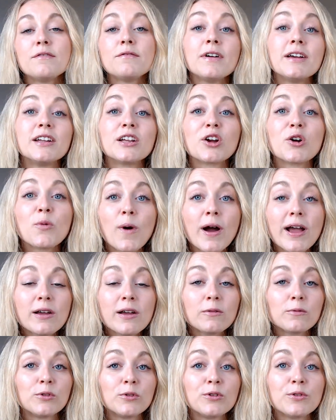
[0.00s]
Find a
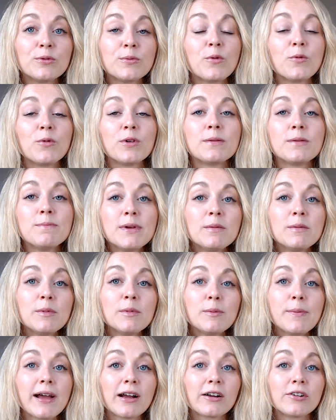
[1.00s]
quiet room with
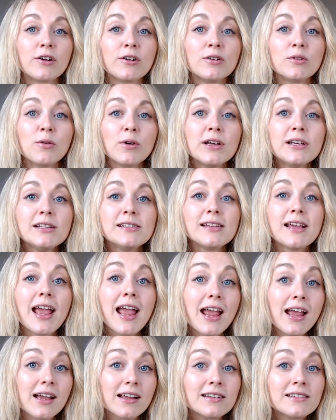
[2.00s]
minimal background noise
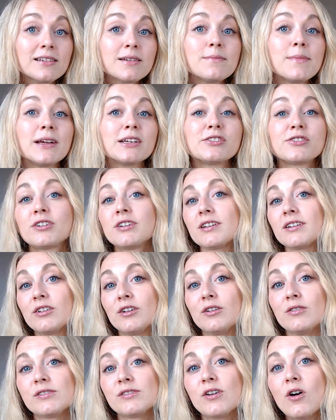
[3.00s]
and make sure to
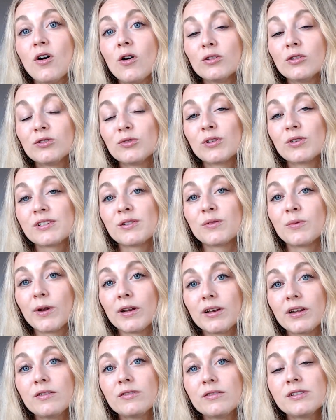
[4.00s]
close all doors and
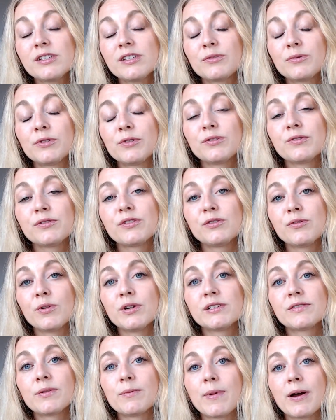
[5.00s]
windows to reduce
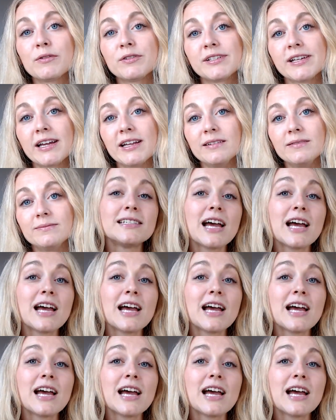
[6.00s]
noise from outside.